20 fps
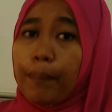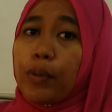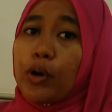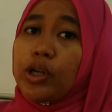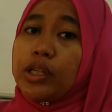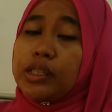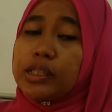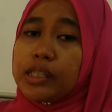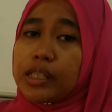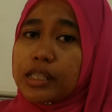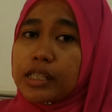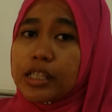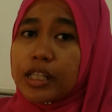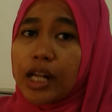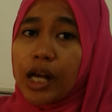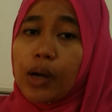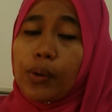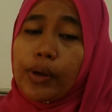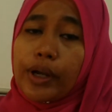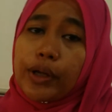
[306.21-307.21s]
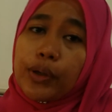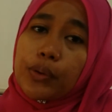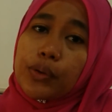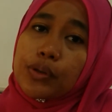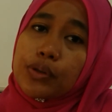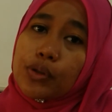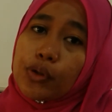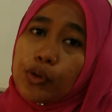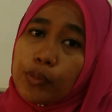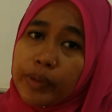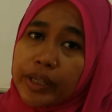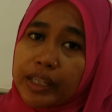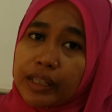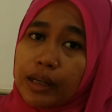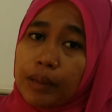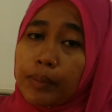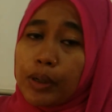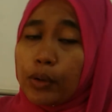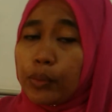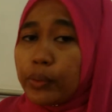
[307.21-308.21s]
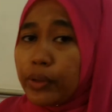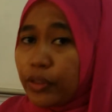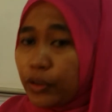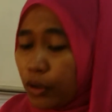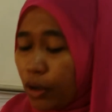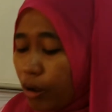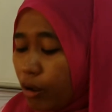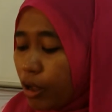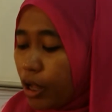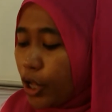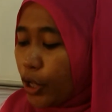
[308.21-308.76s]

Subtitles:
point just now, and also you may come up with your